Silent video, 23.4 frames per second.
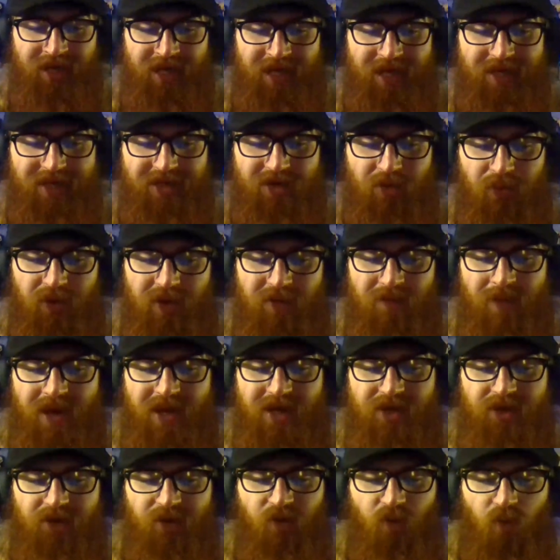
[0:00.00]
need to
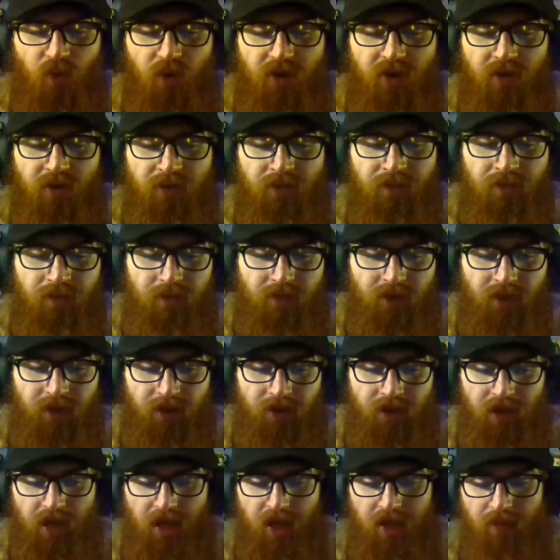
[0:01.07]
remake your world.
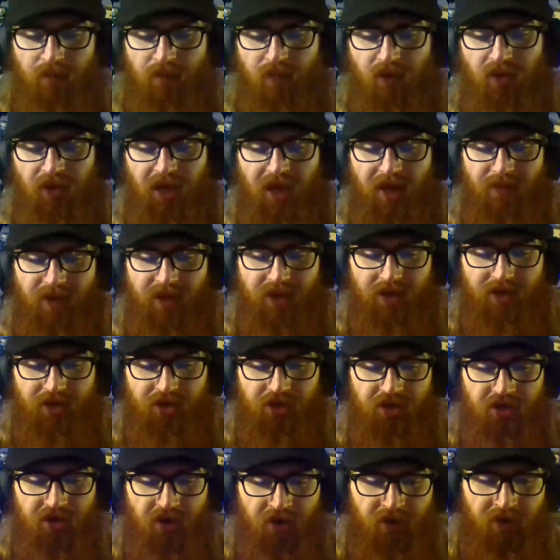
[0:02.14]
But let me
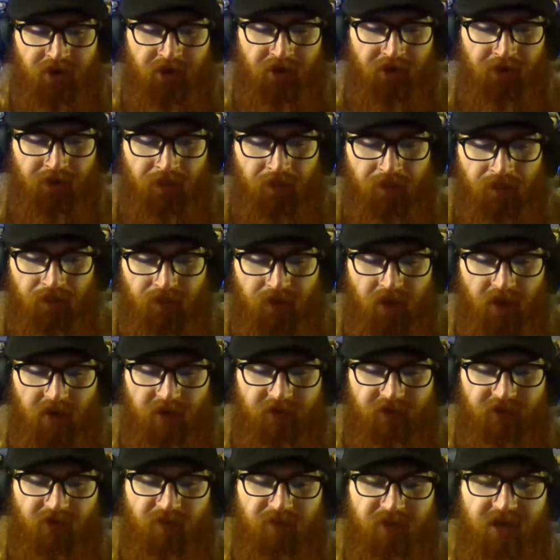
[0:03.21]
assure you,
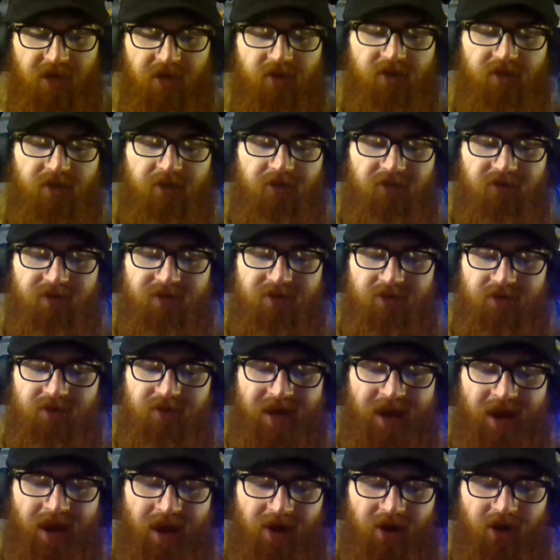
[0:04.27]
from years of
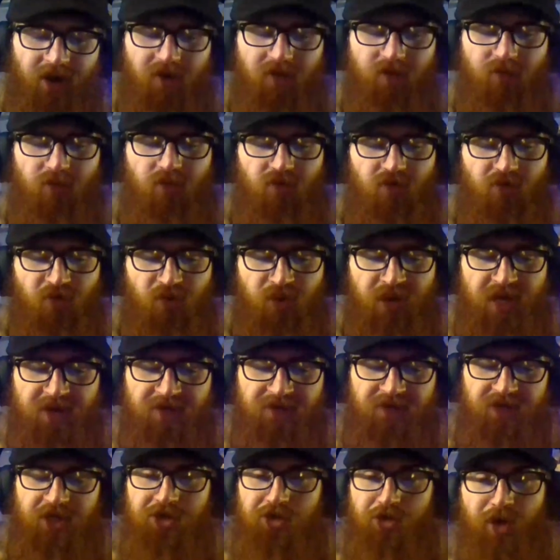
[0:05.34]
terrible,
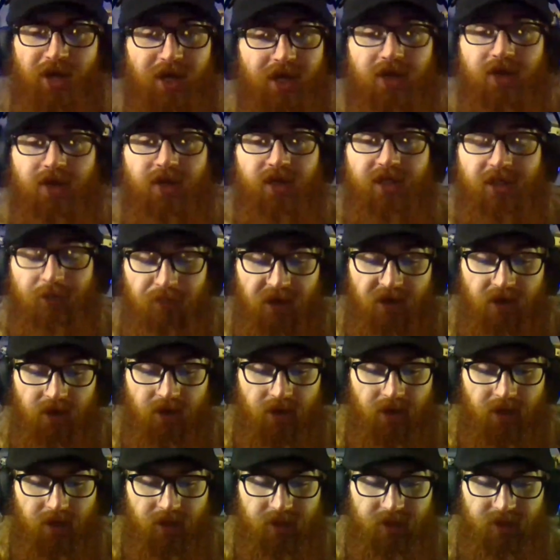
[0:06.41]
grief-stricken
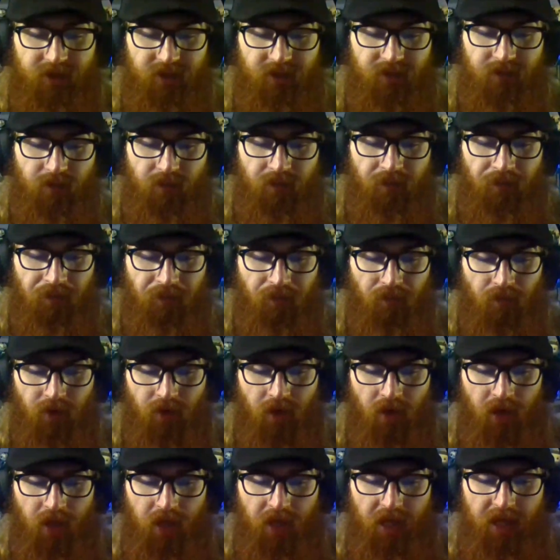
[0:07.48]
experience,
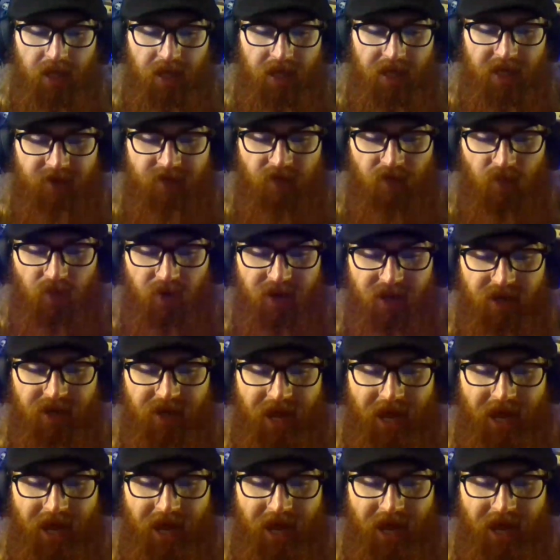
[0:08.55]
even when it